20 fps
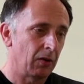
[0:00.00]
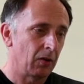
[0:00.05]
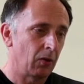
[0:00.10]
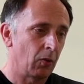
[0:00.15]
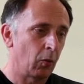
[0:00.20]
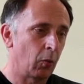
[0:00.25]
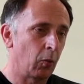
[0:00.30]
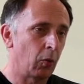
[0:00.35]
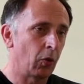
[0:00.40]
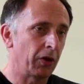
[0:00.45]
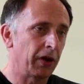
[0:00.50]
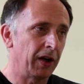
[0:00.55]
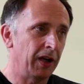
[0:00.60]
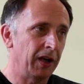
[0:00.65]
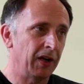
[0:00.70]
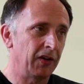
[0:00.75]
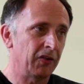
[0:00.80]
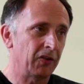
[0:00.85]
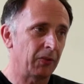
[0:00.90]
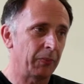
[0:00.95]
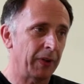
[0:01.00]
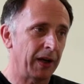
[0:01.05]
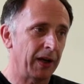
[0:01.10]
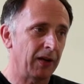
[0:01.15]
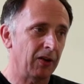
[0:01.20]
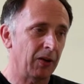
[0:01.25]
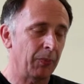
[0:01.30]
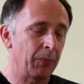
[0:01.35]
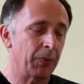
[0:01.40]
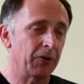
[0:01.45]
what it is about
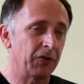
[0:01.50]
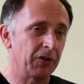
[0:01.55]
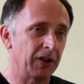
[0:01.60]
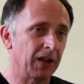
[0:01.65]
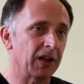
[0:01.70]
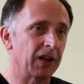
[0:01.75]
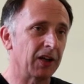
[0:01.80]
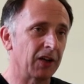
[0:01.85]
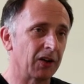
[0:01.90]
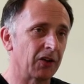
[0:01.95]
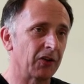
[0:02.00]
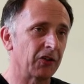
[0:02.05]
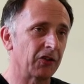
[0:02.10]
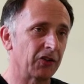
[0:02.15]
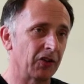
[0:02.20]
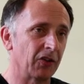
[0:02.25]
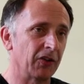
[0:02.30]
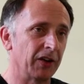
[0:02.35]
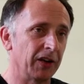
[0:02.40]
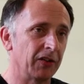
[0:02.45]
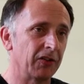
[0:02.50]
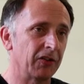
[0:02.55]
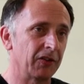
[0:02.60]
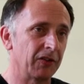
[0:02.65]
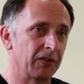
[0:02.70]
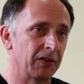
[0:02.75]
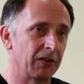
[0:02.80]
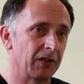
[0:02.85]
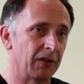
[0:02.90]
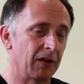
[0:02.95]
a particular site
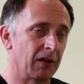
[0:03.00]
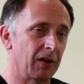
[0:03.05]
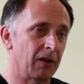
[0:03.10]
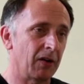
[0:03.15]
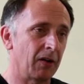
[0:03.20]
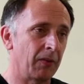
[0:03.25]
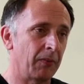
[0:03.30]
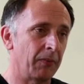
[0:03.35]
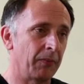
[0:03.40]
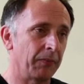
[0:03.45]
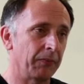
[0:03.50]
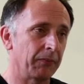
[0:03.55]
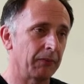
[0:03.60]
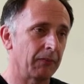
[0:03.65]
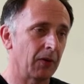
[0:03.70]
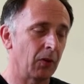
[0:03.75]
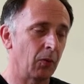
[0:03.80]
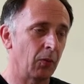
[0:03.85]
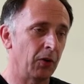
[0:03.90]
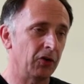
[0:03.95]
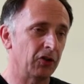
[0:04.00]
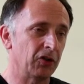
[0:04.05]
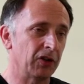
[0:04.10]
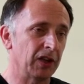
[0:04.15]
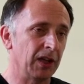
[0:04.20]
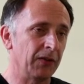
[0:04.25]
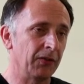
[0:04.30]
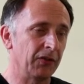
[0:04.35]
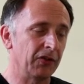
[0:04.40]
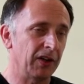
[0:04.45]
um, which
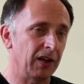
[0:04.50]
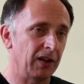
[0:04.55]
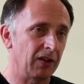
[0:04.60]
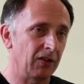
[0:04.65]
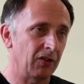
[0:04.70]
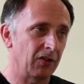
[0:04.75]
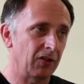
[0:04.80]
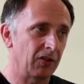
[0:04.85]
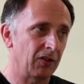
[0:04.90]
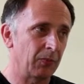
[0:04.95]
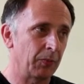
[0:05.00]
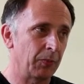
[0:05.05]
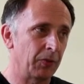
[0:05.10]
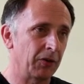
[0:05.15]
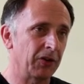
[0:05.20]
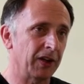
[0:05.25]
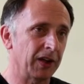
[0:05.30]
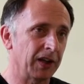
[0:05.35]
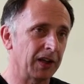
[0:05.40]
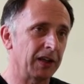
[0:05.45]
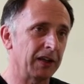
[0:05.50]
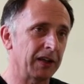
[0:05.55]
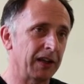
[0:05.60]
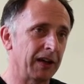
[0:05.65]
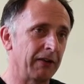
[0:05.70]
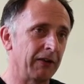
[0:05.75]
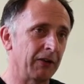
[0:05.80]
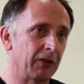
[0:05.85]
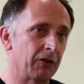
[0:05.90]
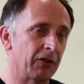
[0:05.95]
gives it particular
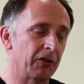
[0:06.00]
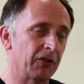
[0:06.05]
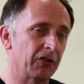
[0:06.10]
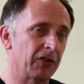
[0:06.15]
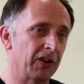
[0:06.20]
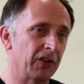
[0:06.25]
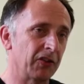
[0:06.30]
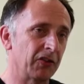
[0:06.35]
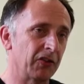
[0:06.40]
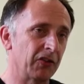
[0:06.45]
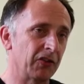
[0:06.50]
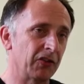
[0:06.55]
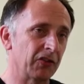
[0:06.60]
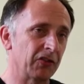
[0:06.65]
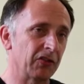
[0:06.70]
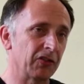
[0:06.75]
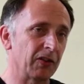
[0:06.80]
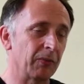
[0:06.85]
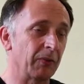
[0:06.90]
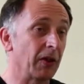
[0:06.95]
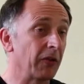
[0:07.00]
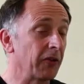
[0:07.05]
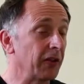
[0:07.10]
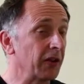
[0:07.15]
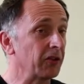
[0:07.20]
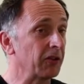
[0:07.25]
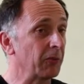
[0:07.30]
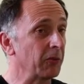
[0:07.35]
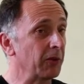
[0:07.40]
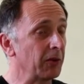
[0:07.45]
characteristics is, some, I think,
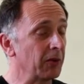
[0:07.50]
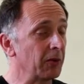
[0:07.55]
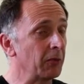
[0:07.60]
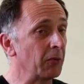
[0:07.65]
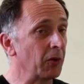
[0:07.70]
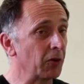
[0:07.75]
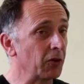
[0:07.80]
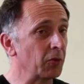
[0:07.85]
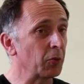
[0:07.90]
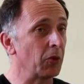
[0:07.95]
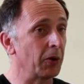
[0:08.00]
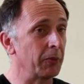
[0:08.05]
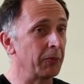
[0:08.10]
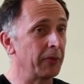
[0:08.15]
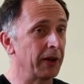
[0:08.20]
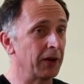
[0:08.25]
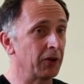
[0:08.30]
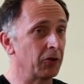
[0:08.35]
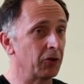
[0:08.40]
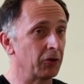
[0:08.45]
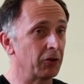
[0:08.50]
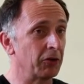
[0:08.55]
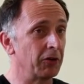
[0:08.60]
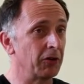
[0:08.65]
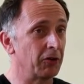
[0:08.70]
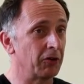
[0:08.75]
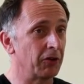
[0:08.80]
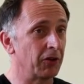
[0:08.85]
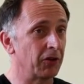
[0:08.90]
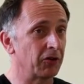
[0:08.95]
something that most winemakers are
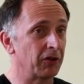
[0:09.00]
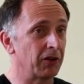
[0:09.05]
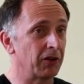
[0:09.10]
interested